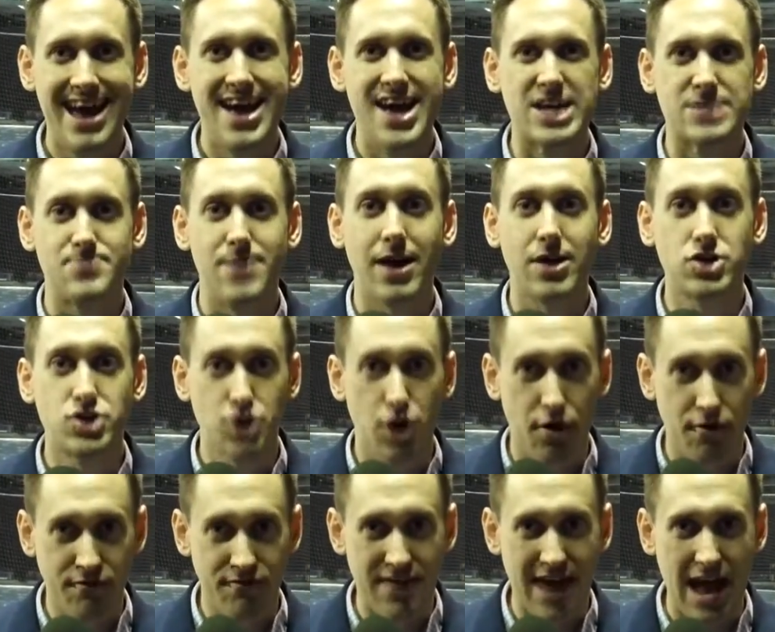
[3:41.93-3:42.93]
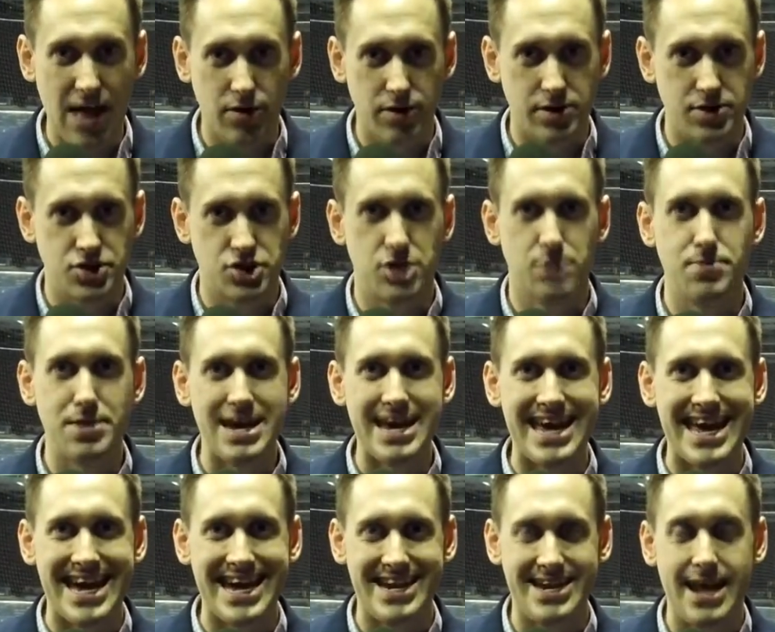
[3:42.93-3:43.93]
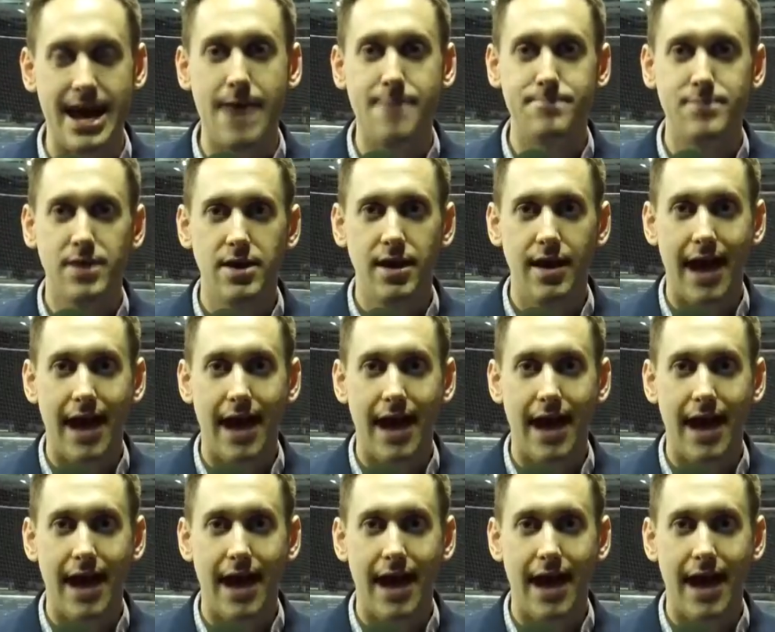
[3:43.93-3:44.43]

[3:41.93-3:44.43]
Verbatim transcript: expect Joe Fallon to be in net.